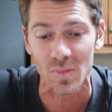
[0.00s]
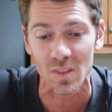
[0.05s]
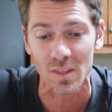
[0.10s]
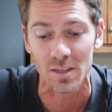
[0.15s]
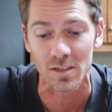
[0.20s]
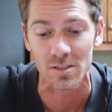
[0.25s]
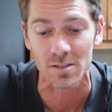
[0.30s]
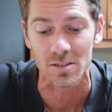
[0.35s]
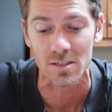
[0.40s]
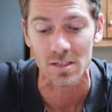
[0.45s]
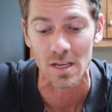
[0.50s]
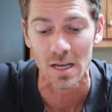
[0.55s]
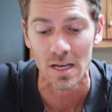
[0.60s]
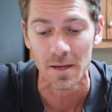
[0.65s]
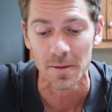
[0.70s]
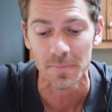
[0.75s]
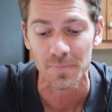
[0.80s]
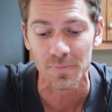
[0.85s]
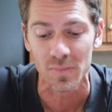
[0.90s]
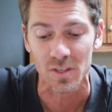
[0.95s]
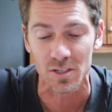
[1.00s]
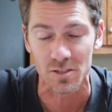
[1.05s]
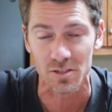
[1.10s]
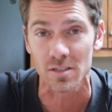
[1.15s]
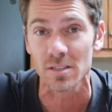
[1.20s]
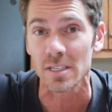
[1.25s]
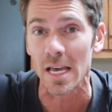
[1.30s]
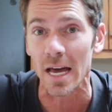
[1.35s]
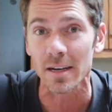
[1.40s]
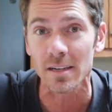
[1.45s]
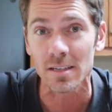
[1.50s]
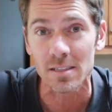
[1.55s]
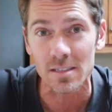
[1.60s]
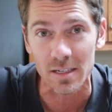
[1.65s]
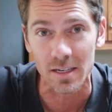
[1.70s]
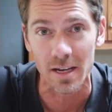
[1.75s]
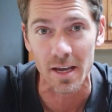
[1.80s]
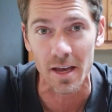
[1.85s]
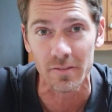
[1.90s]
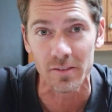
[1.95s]
There's a sadness
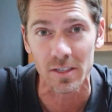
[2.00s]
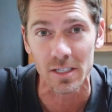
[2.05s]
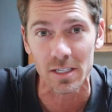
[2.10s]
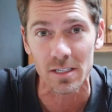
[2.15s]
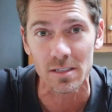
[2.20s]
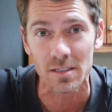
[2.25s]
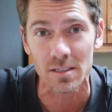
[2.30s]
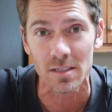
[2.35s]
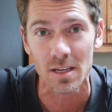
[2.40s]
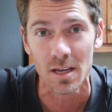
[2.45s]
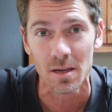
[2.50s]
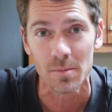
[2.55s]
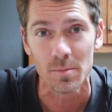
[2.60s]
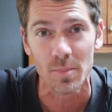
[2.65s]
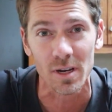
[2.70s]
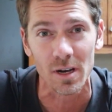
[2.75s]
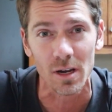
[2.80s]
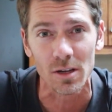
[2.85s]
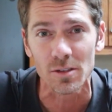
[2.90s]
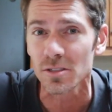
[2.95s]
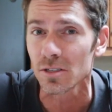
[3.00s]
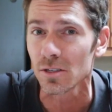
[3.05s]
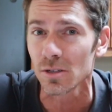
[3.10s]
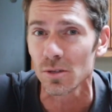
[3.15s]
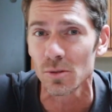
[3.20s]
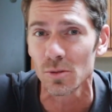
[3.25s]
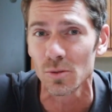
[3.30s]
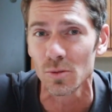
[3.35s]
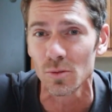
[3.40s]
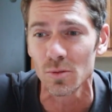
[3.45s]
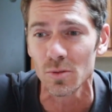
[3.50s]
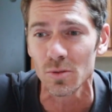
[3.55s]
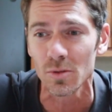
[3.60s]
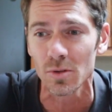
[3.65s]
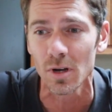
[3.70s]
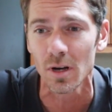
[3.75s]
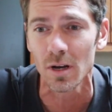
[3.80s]
and a heaviness, but also,